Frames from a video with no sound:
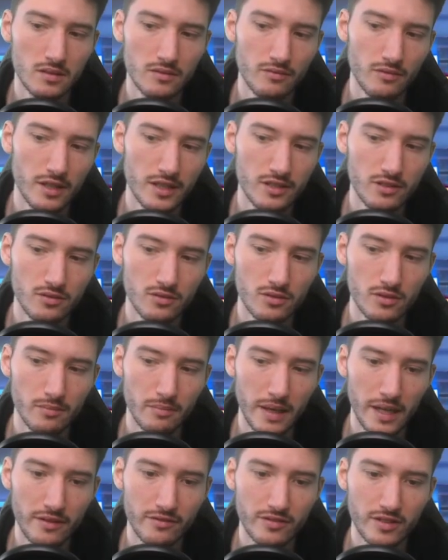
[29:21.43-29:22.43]
Why do you do it
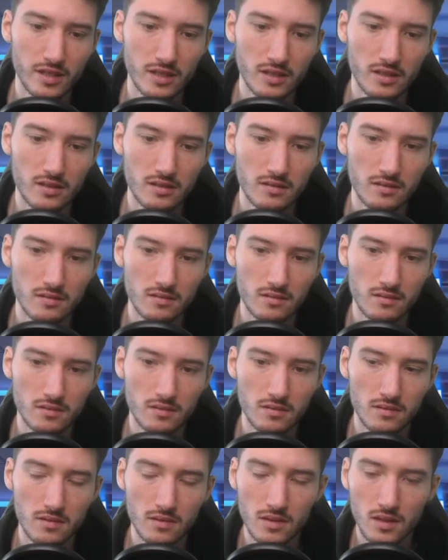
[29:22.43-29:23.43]
main phase?
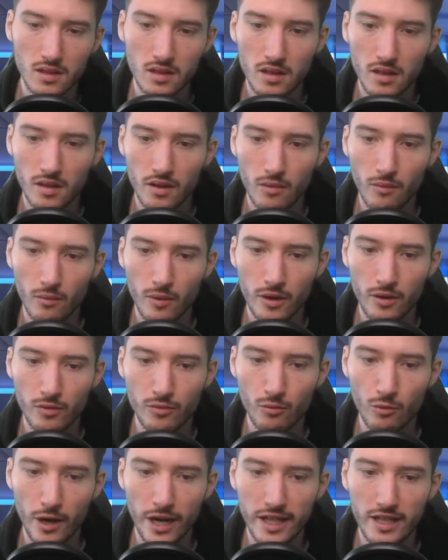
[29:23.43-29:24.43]
Why not
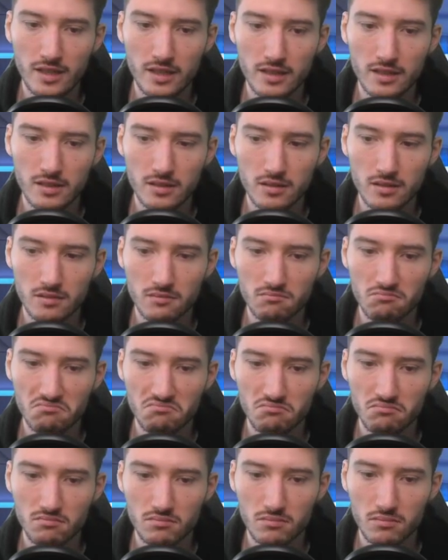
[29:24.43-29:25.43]
wait until
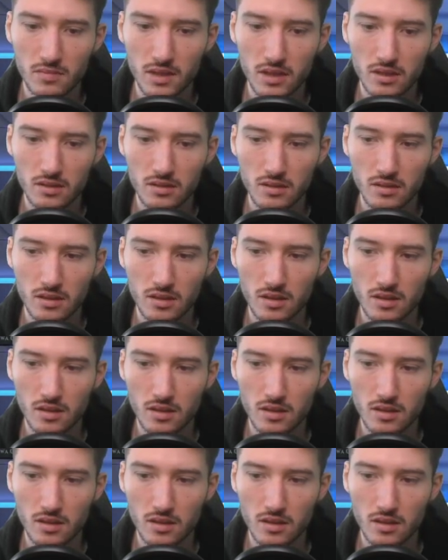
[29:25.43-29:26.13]
my turn?